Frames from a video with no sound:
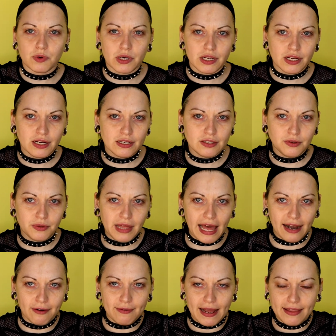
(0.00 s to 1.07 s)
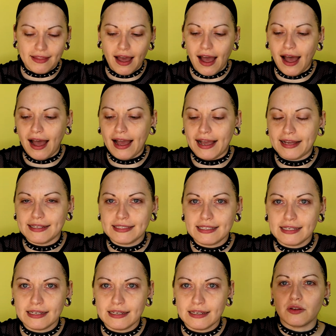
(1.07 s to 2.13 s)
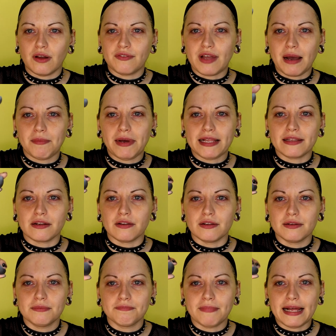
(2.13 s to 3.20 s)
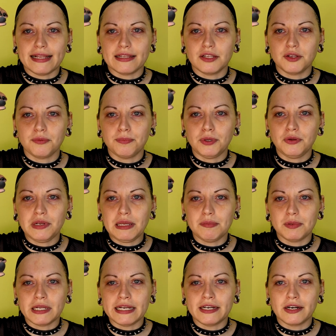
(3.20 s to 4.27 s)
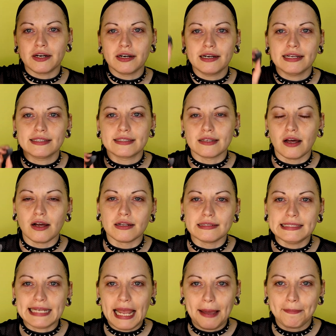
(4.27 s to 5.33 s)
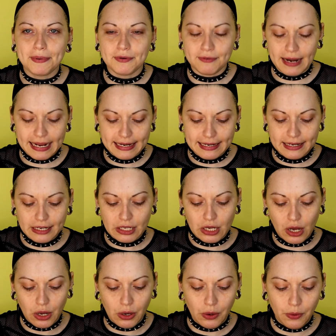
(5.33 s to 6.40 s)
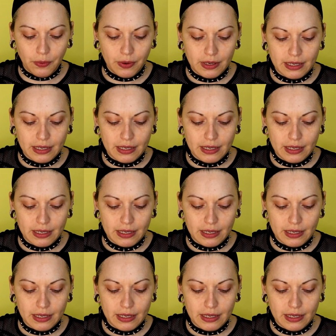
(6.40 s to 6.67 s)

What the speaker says: We're gonna do that around the eyes. So I've got my little beauty blender. It's all damp and ready to go.